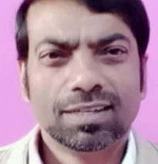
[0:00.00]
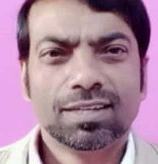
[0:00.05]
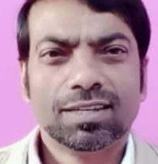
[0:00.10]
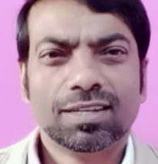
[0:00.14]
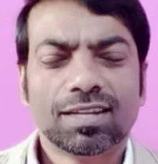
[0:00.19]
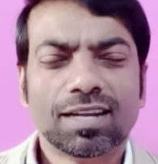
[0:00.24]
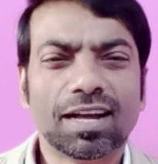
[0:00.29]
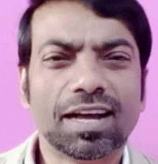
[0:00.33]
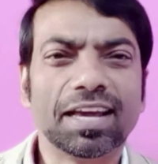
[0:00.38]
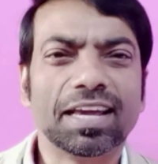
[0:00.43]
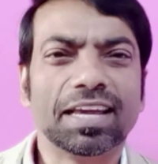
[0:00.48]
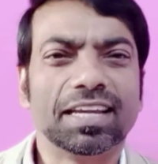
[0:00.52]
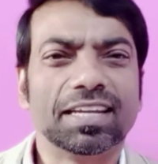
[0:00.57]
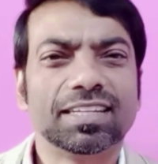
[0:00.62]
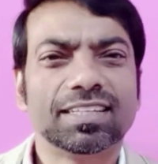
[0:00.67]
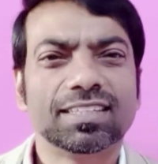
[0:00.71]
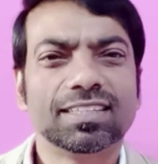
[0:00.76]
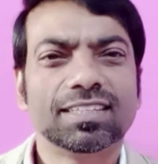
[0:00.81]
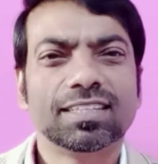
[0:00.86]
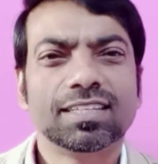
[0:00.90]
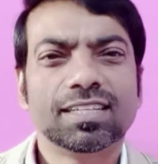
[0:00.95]
Hi,
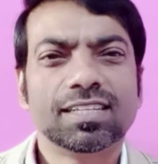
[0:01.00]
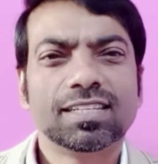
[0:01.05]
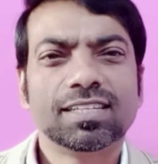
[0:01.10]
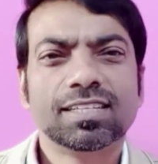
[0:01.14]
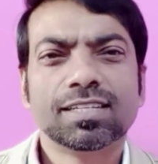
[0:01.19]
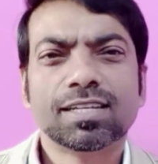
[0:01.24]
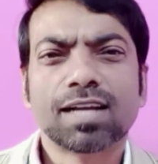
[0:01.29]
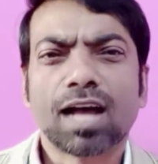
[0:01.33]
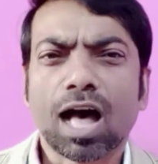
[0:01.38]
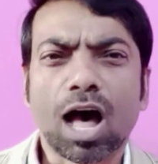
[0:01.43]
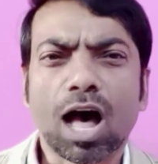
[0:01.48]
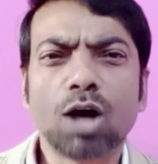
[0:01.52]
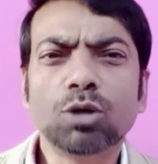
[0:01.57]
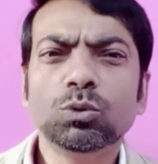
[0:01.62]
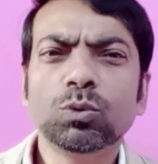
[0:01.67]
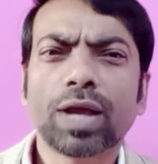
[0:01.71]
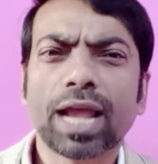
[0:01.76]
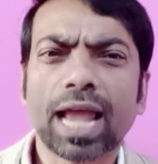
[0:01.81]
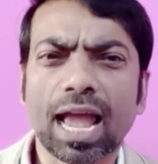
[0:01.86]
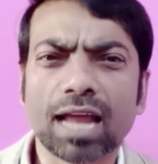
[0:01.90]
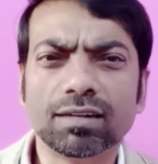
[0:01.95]
how to
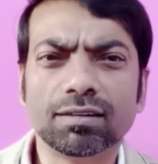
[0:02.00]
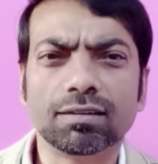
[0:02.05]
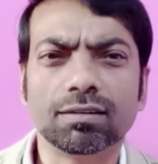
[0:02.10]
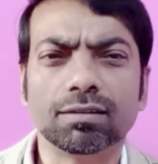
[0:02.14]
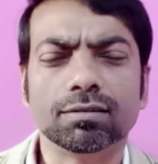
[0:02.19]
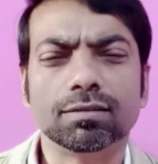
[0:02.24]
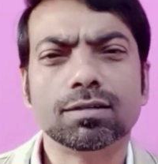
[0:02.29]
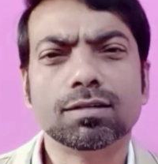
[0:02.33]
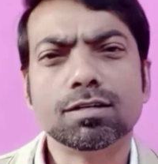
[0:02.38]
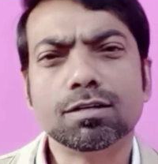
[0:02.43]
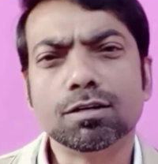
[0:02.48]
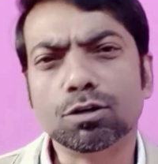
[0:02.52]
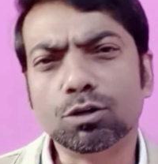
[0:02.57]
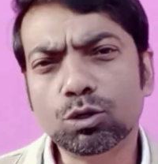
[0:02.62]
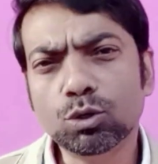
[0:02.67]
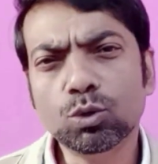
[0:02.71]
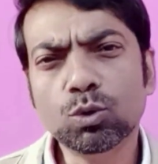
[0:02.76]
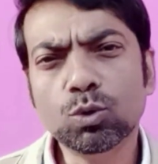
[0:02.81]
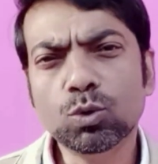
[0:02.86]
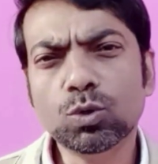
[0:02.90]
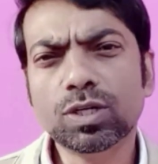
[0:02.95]
handle
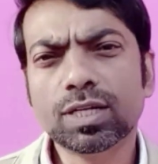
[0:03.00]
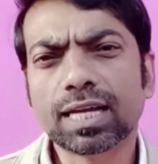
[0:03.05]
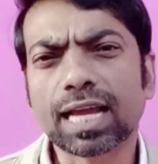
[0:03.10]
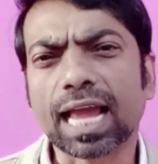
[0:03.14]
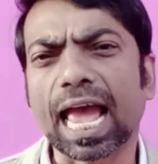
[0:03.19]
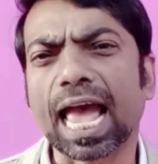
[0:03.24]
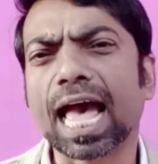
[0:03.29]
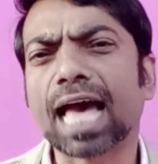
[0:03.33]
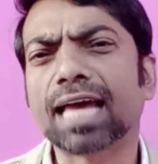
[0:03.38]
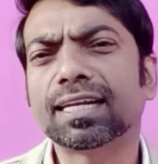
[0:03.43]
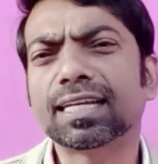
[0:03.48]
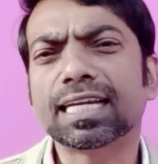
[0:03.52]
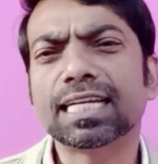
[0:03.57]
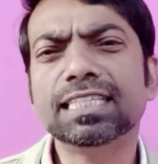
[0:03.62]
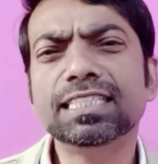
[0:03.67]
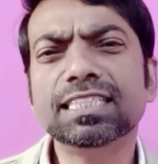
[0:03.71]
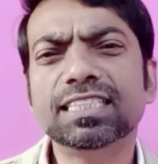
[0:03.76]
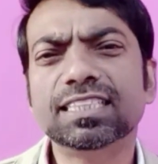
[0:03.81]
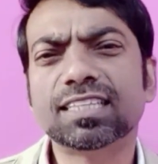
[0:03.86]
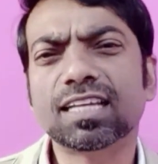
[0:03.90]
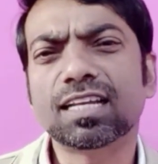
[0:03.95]
rude and
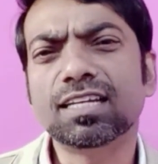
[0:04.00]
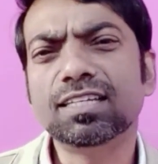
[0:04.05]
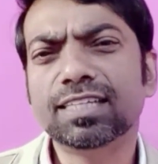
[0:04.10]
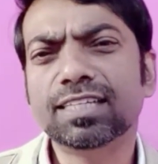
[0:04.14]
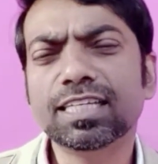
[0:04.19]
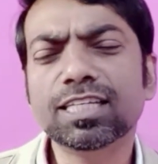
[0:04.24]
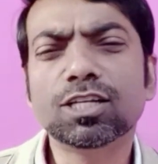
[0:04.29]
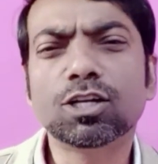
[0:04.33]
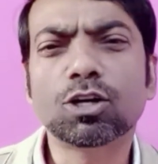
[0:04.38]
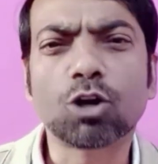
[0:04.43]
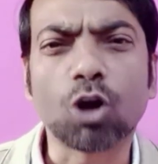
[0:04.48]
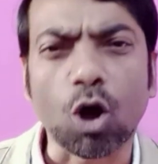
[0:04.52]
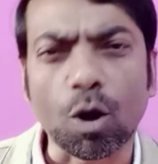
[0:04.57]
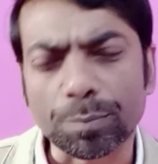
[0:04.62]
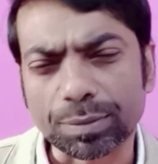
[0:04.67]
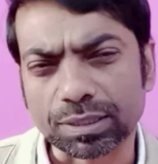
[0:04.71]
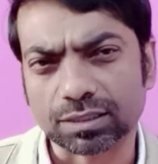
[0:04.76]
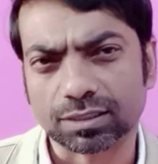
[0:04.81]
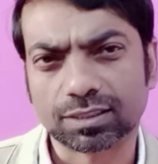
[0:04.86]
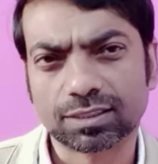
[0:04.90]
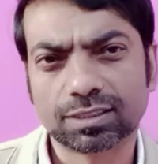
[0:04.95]
insulting
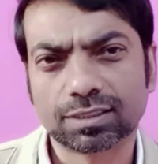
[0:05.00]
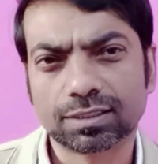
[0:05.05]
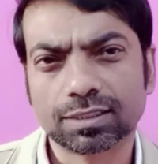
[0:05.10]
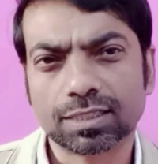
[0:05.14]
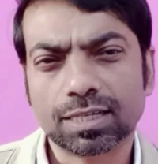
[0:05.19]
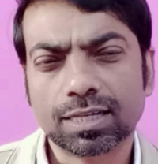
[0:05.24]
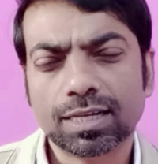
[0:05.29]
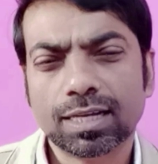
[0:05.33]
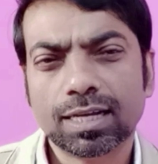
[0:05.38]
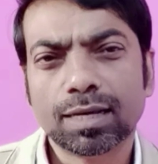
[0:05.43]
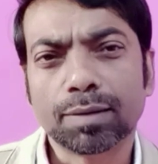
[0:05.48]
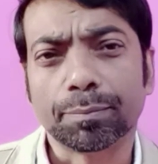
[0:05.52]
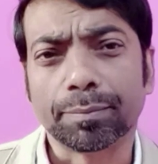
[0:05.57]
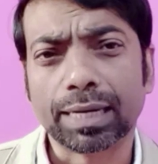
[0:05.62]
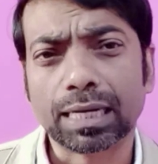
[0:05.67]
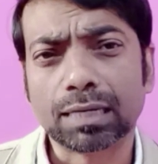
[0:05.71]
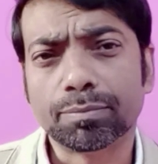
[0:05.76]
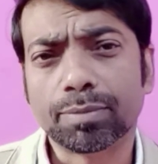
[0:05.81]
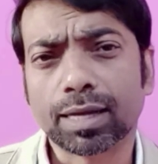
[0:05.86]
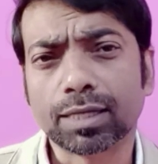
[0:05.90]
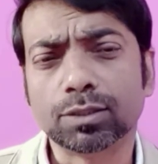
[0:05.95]
comments made
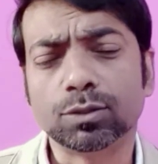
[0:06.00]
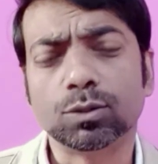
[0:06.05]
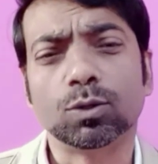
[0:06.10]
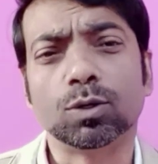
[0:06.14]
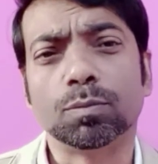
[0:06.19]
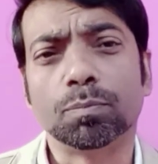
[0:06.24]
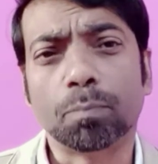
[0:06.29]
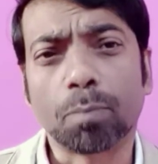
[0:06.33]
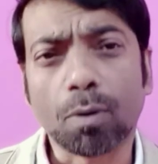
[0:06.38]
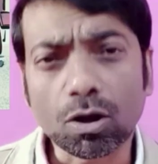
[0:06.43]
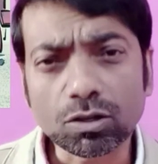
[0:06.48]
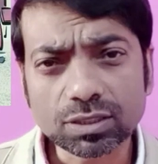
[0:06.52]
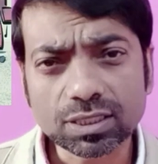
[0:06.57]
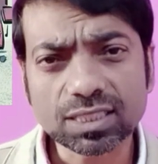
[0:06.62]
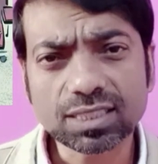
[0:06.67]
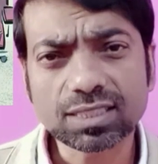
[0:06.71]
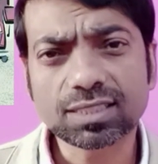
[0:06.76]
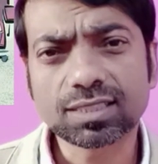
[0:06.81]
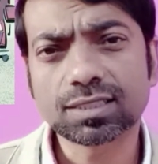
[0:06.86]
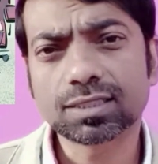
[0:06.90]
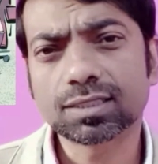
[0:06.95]
by your
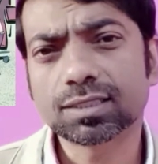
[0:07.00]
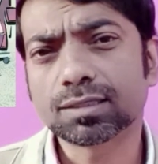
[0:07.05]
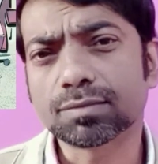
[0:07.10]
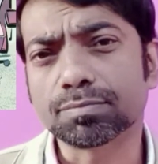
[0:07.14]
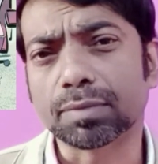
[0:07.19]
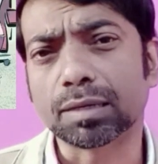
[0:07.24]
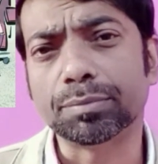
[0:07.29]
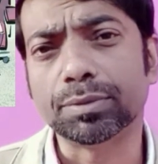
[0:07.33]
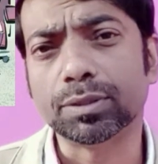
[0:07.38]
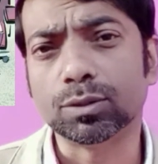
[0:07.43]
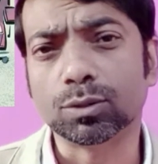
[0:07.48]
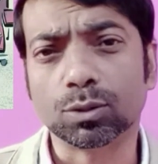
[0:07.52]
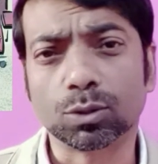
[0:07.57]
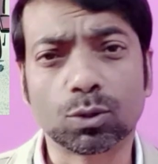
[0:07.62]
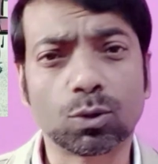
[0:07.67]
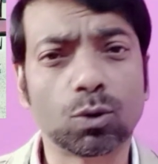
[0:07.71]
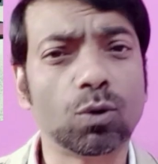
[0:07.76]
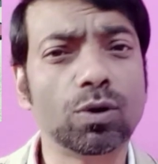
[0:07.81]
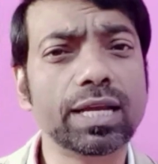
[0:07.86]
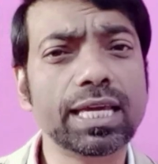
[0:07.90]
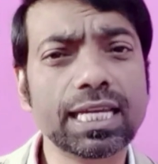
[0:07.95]
bosses, maybe your
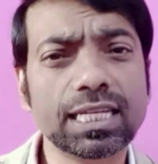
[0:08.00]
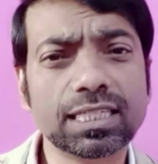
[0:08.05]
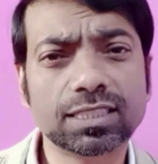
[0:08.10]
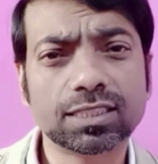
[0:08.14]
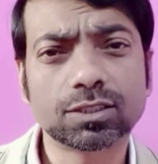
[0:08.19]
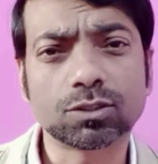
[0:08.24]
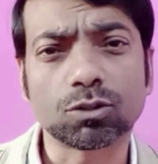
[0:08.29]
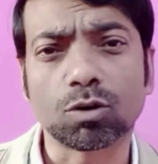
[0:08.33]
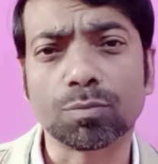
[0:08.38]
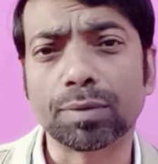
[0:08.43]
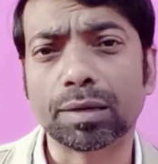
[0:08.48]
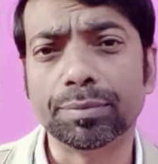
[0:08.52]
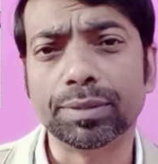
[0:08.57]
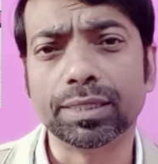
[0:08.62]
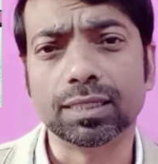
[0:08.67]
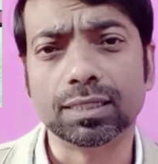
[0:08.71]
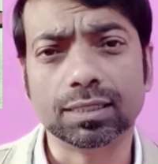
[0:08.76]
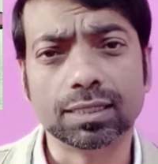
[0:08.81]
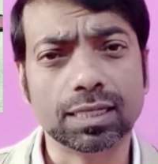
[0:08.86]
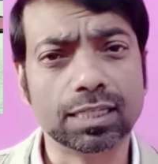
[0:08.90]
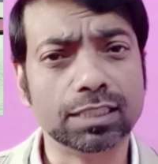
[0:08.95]
colleagues, or
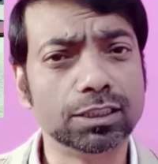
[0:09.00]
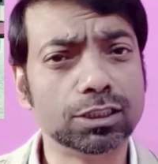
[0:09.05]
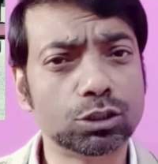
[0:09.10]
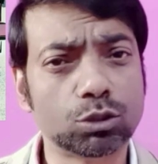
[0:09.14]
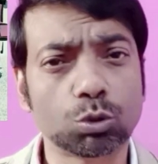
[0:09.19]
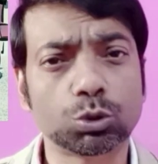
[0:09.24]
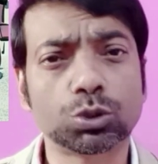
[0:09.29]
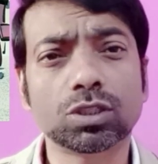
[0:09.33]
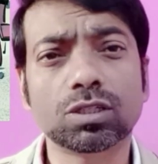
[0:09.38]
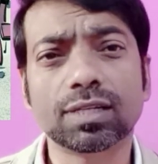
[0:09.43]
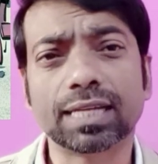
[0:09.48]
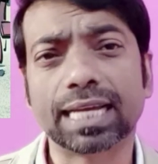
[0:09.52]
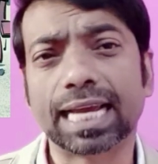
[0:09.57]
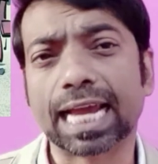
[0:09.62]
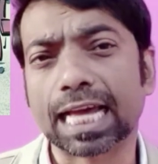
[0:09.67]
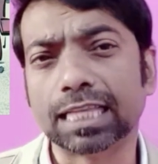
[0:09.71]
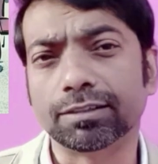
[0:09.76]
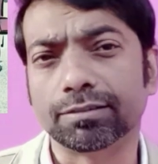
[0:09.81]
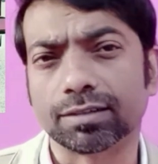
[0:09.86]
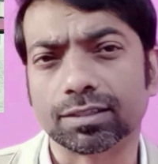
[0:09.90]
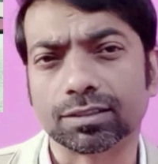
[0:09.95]
maybe in social
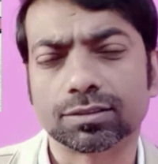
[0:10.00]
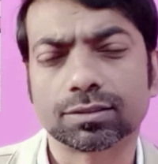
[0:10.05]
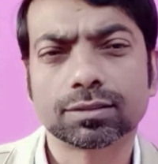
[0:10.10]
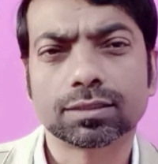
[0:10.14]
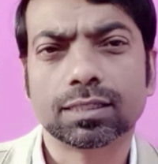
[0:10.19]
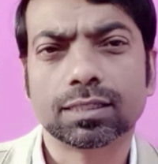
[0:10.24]
gatherings.